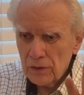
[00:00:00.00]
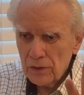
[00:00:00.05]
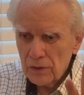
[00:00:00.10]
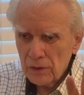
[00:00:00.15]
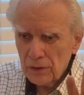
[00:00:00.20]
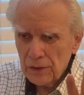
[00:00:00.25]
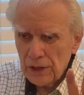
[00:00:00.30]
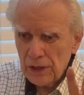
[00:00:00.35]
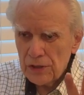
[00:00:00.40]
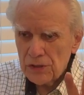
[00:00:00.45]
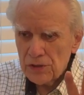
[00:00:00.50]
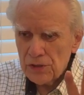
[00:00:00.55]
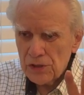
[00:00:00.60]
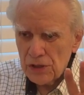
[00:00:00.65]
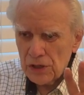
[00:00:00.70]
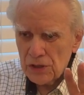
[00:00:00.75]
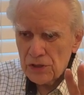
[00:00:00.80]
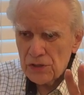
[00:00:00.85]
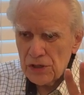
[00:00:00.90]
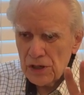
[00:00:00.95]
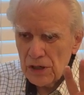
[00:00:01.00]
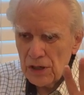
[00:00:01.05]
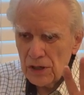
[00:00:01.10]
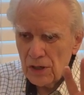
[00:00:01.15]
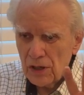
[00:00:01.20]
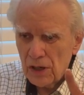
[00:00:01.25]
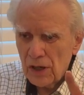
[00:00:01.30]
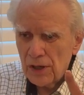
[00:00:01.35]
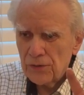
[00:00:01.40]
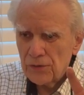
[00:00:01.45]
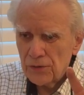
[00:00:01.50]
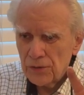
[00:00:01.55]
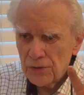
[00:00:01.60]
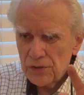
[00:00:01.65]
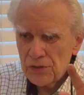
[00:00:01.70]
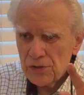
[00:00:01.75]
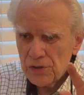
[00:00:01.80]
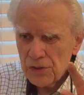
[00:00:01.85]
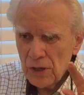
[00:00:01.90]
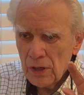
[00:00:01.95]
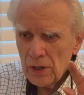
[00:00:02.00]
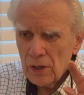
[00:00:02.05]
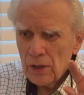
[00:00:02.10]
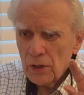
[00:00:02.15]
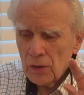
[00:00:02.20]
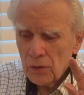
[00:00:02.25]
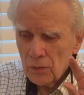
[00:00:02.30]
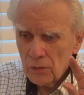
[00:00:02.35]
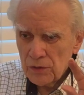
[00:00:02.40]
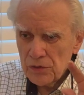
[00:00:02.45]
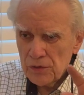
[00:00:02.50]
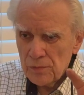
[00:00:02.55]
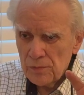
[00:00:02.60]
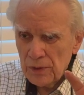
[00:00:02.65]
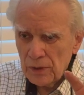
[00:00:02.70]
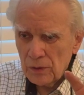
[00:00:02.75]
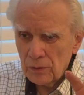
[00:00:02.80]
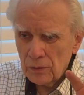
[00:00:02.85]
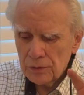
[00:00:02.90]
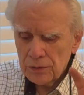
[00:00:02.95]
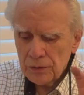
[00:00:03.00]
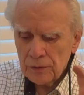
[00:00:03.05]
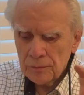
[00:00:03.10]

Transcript: late 1600s, was built.